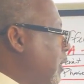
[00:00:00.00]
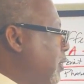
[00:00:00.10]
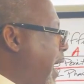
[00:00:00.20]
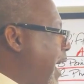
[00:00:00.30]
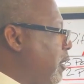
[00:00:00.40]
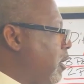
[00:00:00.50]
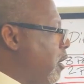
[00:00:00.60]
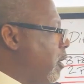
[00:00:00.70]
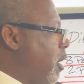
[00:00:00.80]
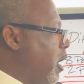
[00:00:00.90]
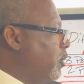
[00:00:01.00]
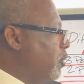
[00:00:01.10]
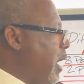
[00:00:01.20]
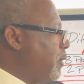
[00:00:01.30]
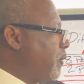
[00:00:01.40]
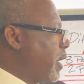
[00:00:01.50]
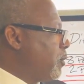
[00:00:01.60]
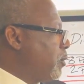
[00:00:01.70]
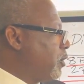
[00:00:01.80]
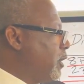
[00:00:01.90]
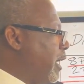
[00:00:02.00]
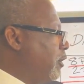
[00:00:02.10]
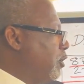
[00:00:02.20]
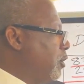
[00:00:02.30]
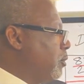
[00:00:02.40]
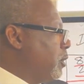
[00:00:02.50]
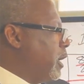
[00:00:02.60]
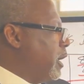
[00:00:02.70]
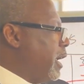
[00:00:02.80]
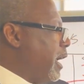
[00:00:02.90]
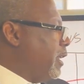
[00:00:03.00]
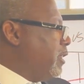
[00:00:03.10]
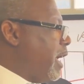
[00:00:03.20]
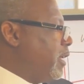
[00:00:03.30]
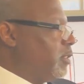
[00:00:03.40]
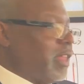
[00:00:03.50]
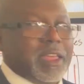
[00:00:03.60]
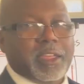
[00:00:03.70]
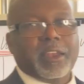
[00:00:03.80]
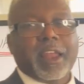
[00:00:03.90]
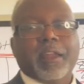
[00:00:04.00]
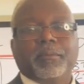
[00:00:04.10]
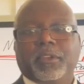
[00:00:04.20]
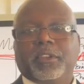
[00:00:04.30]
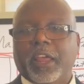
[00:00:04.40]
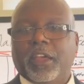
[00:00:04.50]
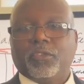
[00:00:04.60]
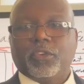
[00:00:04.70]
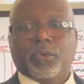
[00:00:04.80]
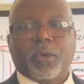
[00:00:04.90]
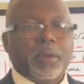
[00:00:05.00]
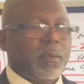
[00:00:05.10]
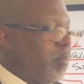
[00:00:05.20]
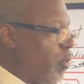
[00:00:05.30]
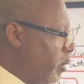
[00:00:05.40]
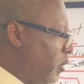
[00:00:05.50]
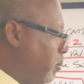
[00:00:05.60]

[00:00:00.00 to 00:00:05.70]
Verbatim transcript: that are under that federal statute and that they cannot stay on your credit reports